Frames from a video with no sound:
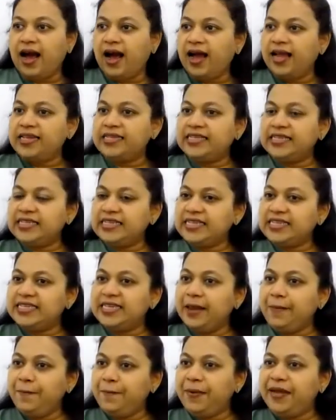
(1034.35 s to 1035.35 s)
I see the
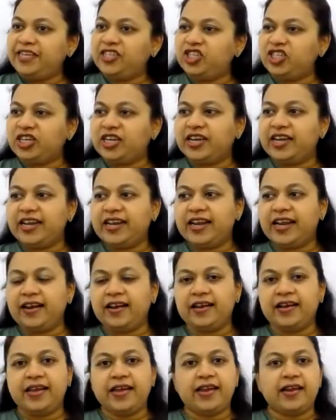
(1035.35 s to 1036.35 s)
same picture again and
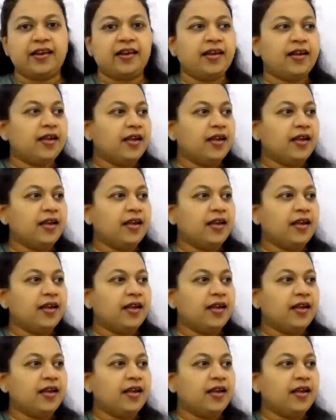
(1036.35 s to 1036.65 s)
again.